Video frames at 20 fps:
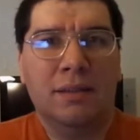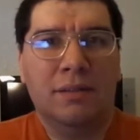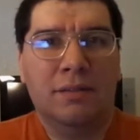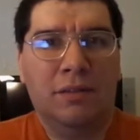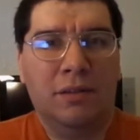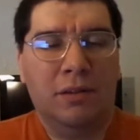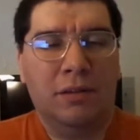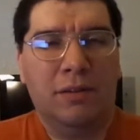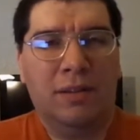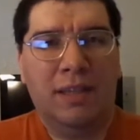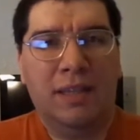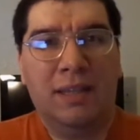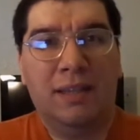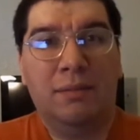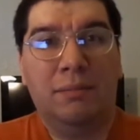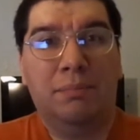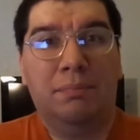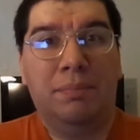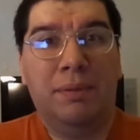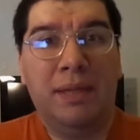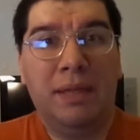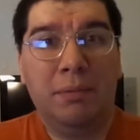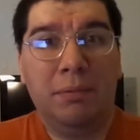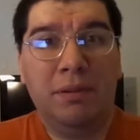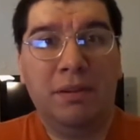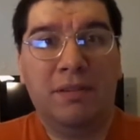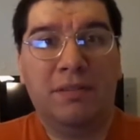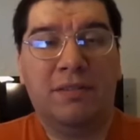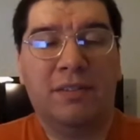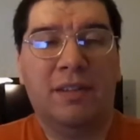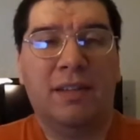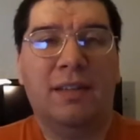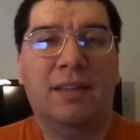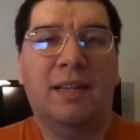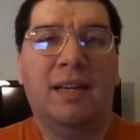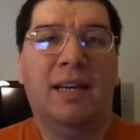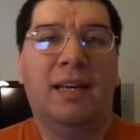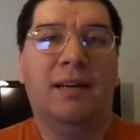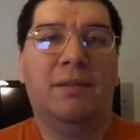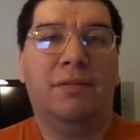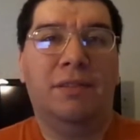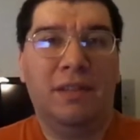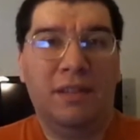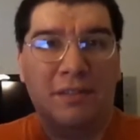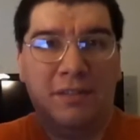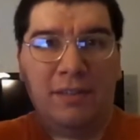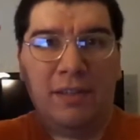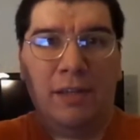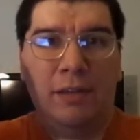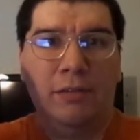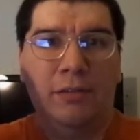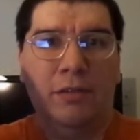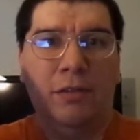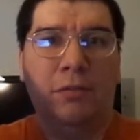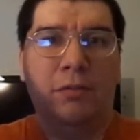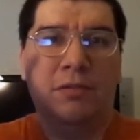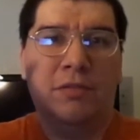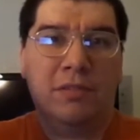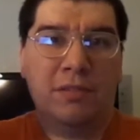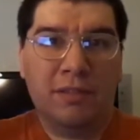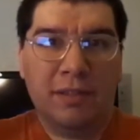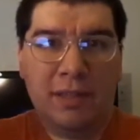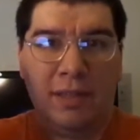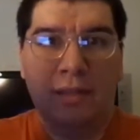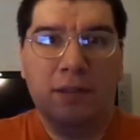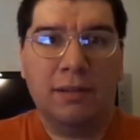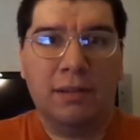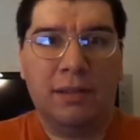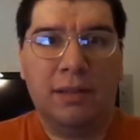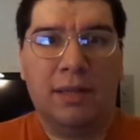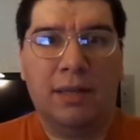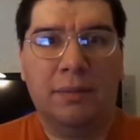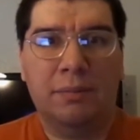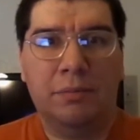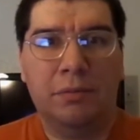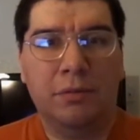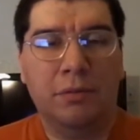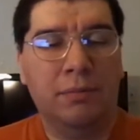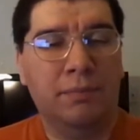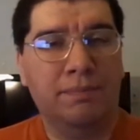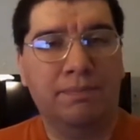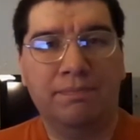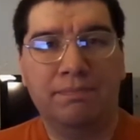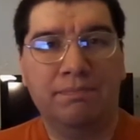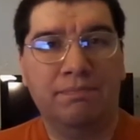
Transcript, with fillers: So then Pee-Wee decided to have his hairdo, which is a helicopter,